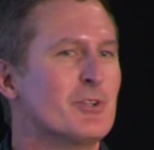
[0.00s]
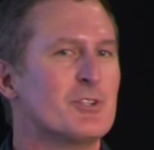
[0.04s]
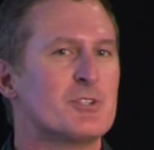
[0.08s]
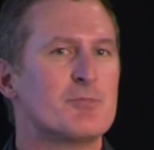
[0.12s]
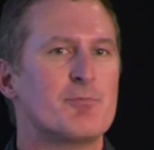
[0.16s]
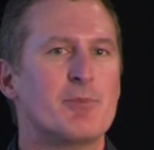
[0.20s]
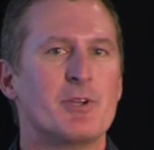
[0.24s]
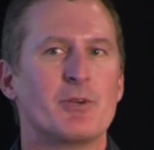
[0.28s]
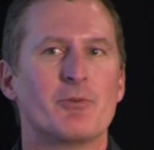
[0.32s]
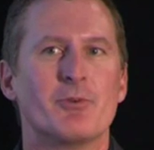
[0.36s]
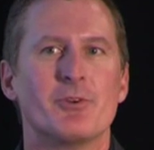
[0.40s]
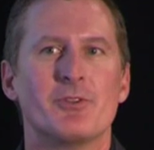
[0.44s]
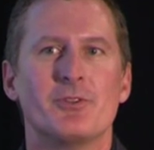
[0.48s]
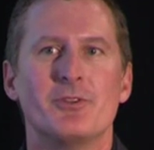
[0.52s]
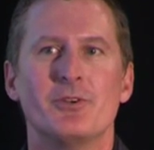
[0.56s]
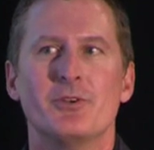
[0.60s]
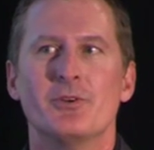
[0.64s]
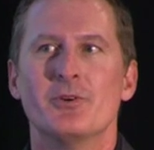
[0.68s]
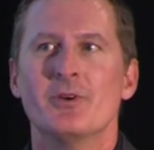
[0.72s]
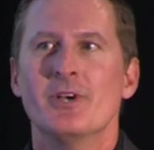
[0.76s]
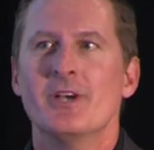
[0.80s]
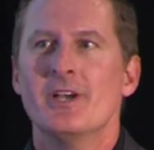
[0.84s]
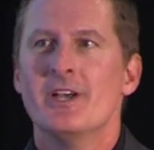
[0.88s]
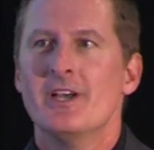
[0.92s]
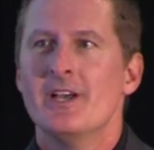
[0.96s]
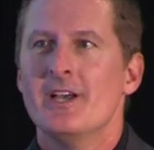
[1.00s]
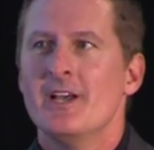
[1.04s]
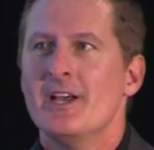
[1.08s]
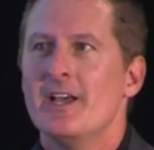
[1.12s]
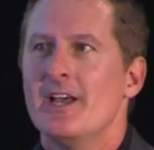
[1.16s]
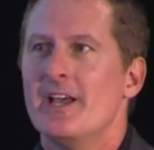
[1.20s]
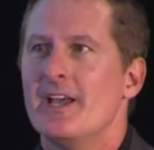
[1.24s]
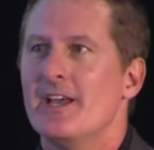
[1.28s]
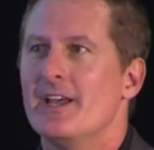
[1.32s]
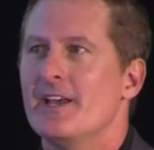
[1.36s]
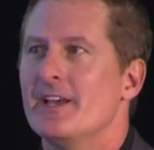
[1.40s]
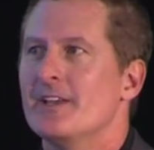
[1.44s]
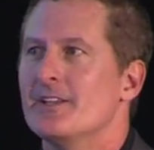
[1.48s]
to speak with you
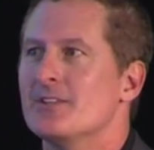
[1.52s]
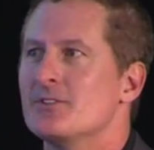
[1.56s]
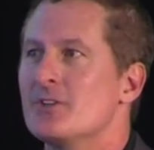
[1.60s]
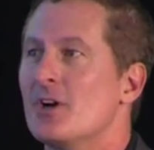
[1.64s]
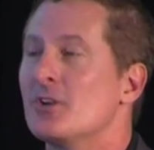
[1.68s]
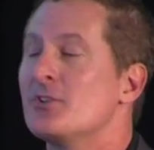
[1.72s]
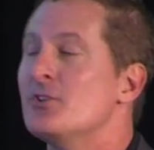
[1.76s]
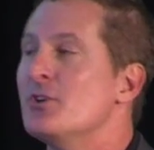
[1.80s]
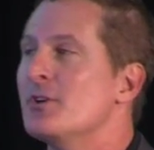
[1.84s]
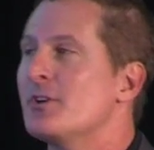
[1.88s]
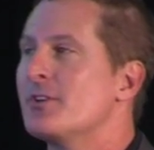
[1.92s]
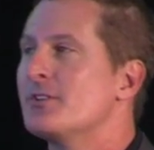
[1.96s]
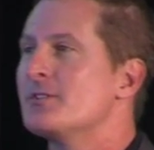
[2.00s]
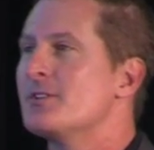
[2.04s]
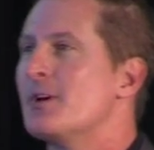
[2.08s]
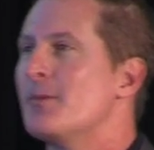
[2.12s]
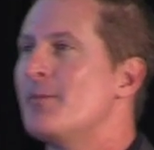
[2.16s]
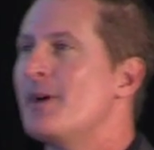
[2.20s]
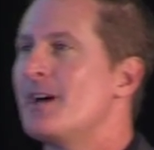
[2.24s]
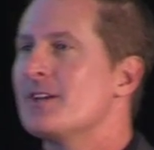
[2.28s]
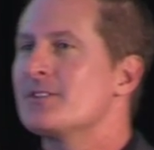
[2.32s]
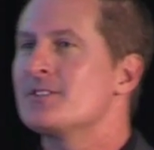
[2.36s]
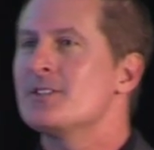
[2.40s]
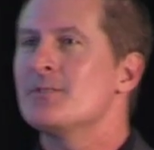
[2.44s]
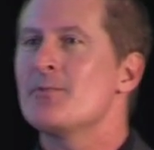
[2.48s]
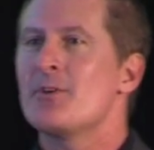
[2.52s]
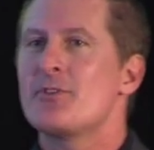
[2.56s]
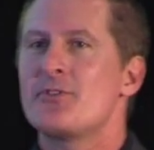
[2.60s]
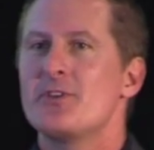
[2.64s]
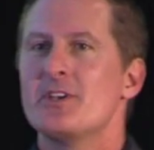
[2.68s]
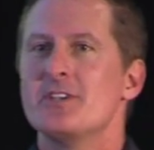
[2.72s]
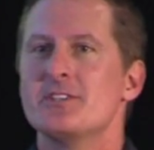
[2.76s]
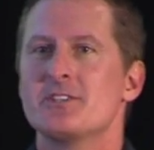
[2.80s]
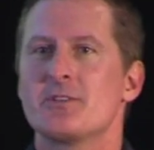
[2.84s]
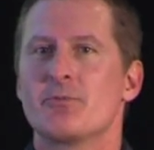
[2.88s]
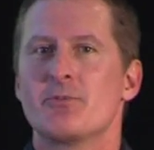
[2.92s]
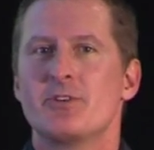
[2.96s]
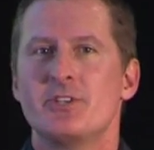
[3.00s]
and talk to you about some of the
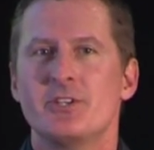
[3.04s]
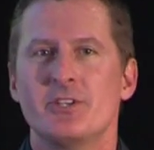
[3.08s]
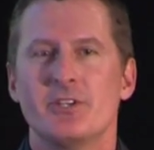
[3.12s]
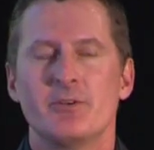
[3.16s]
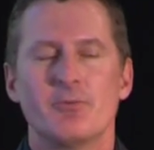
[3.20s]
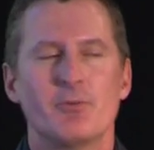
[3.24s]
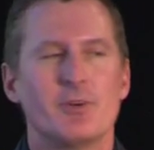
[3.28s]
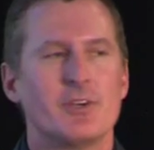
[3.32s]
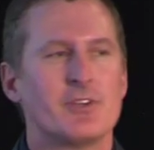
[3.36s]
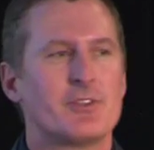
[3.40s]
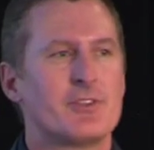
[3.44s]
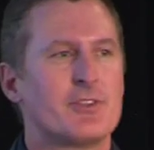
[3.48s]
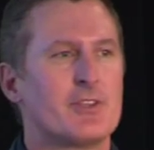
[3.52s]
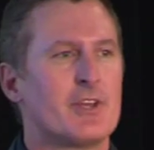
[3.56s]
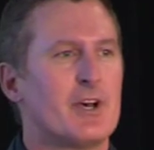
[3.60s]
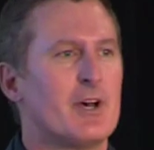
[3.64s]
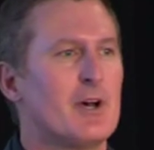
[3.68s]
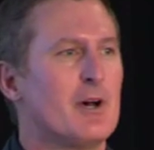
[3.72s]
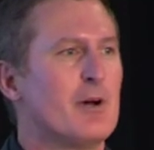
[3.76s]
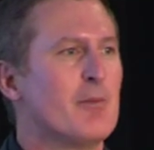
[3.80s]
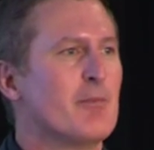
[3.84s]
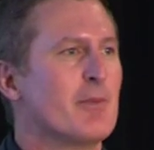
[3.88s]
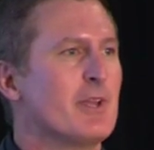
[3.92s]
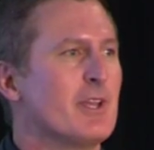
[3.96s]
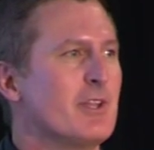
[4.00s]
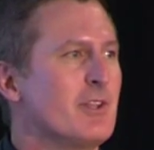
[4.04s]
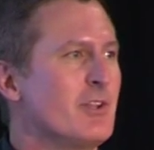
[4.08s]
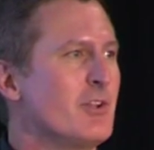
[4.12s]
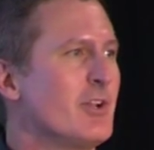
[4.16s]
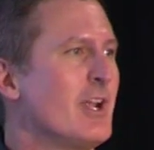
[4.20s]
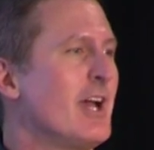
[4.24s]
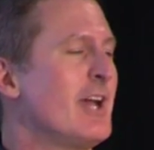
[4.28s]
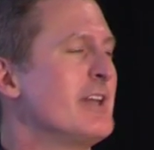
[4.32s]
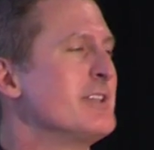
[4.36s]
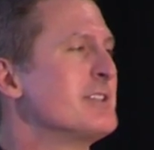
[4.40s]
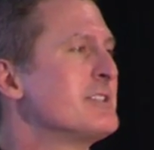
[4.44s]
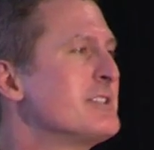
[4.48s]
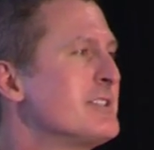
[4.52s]
things that we're dealing with in the
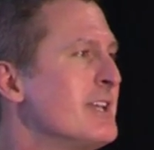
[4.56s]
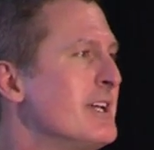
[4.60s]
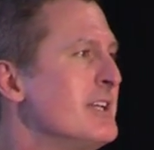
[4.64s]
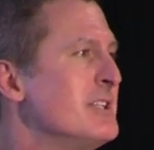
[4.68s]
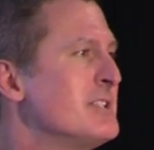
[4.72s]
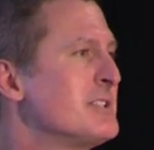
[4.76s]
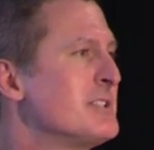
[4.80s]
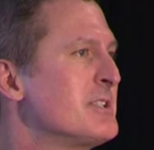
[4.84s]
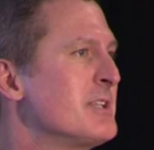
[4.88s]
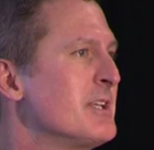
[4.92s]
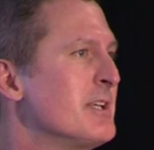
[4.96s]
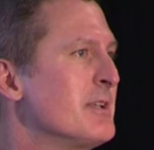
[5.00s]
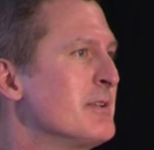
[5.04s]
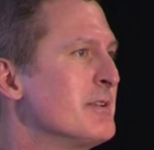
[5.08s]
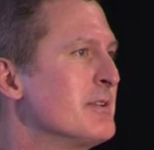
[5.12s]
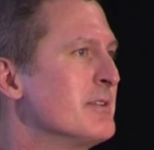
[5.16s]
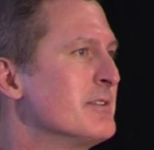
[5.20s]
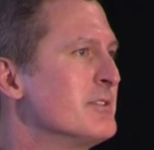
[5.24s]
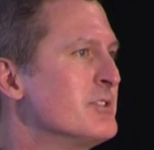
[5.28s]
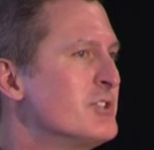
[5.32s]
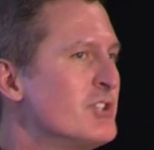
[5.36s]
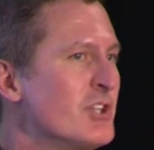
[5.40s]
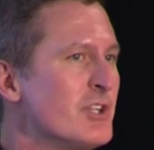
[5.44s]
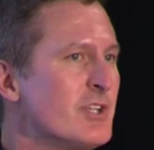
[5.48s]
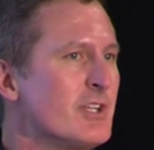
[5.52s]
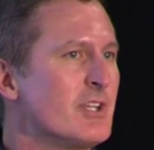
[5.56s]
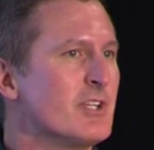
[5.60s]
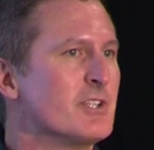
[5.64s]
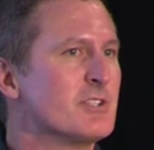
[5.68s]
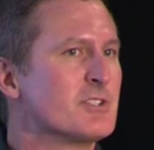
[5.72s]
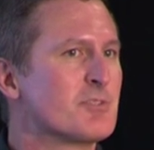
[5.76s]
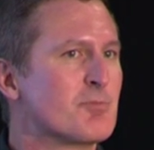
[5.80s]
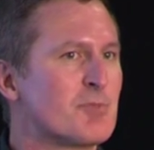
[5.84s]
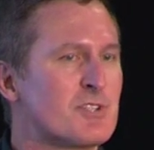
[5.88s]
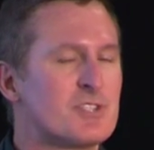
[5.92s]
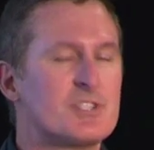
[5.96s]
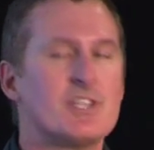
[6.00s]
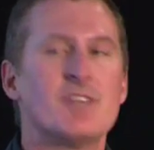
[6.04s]
United States in
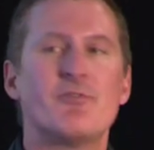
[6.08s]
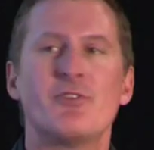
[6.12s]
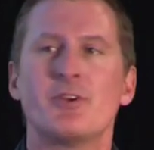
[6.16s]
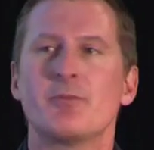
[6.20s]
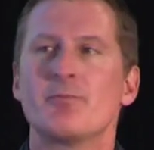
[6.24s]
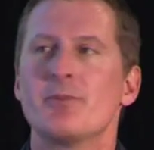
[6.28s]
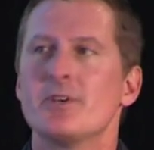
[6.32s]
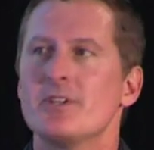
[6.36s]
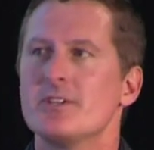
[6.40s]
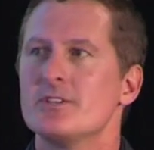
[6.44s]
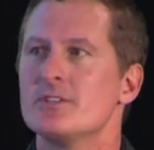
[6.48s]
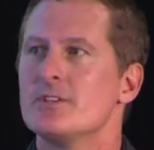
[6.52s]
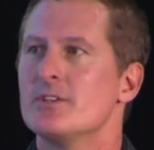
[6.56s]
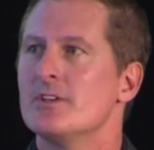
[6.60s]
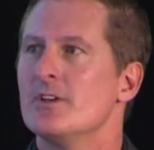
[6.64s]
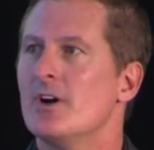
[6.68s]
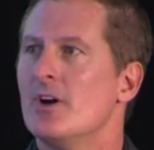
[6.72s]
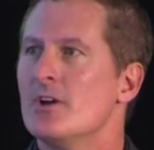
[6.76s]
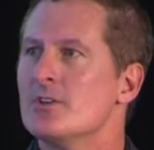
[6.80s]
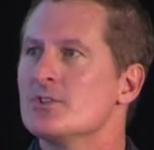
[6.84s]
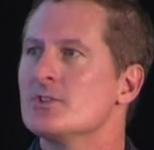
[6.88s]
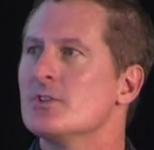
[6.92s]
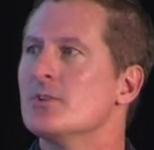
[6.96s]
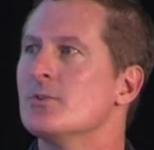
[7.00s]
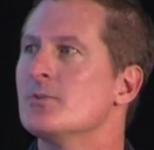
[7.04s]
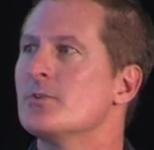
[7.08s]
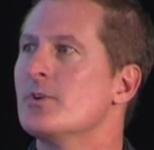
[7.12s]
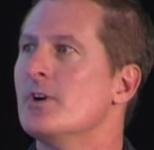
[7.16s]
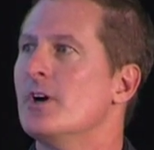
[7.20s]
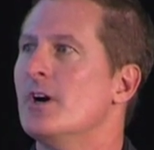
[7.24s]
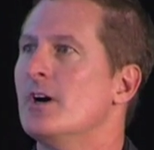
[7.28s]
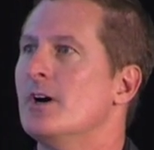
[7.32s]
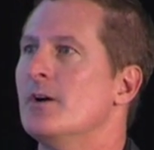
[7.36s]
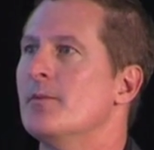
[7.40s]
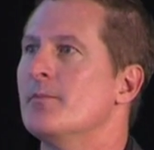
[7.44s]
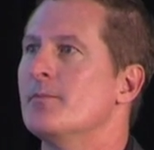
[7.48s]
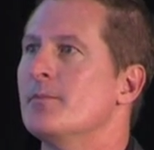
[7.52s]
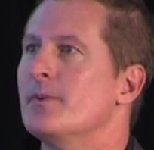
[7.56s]
specific, but
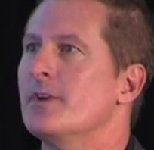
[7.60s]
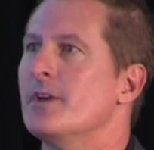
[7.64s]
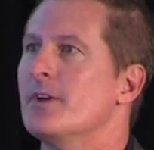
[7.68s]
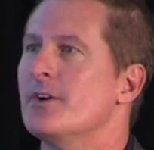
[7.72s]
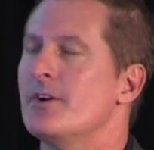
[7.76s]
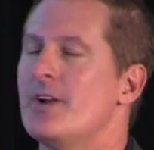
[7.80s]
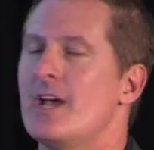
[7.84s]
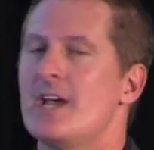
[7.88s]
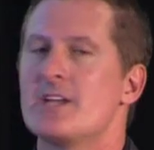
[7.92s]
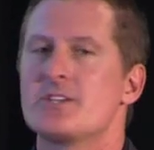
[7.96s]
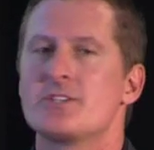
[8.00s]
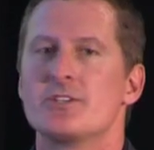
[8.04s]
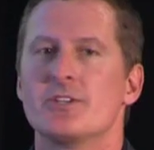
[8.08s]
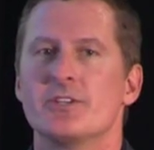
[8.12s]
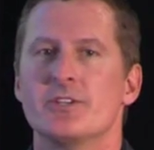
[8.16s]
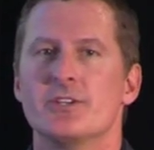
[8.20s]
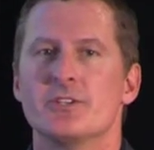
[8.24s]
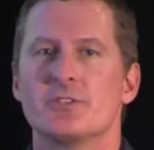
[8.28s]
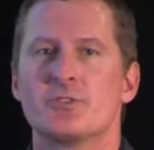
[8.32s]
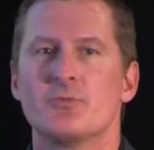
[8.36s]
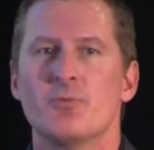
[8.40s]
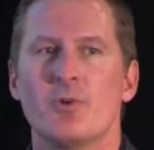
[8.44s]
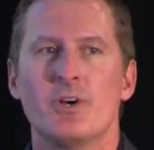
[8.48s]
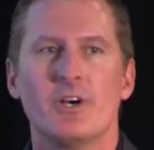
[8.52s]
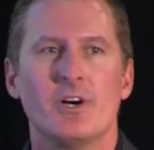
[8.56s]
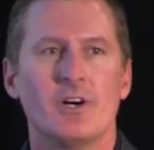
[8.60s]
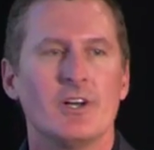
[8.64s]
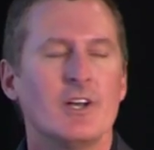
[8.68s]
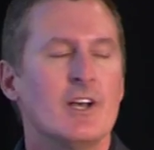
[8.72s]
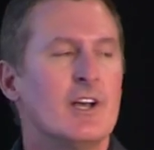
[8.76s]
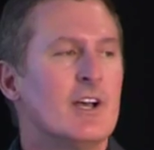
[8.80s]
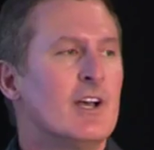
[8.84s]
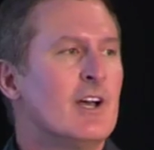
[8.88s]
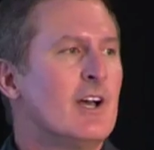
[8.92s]
also internationally as well.